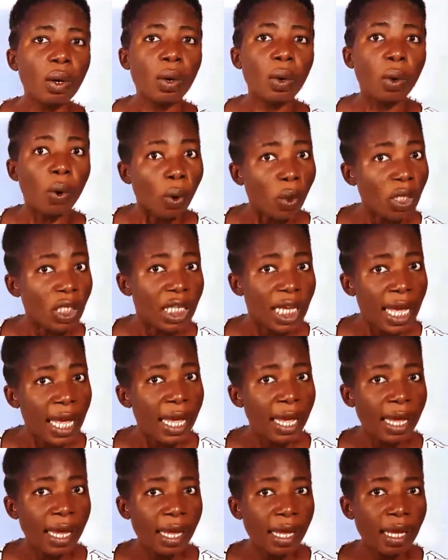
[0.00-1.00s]
Onye.
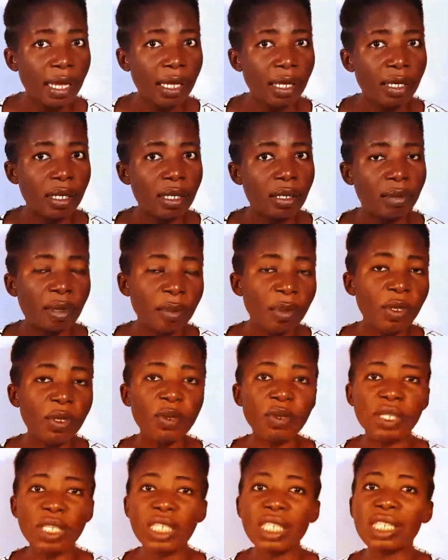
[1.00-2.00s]
Maybe
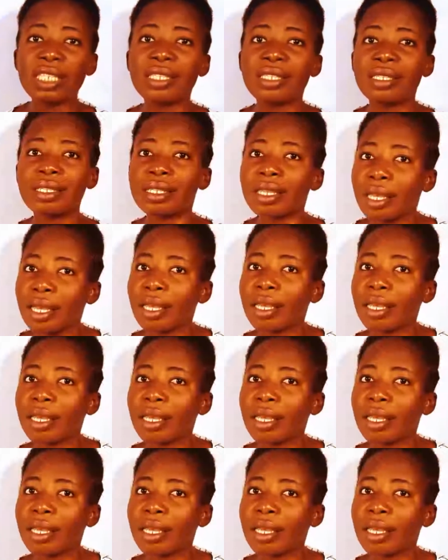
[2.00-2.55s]
you didn't